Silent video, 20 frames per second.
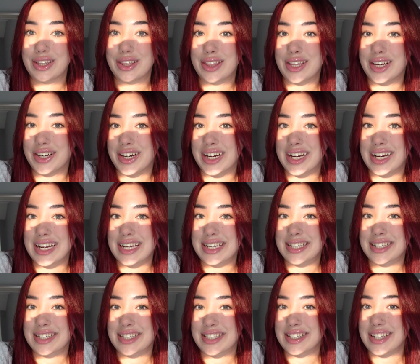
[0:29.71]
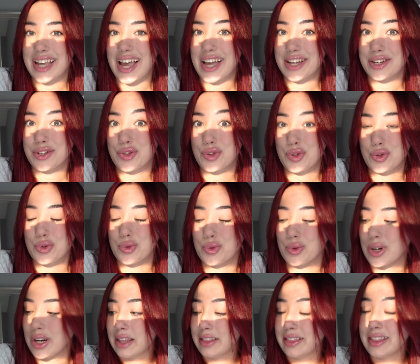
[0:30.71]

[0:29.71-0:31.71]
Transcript: theory classes at school.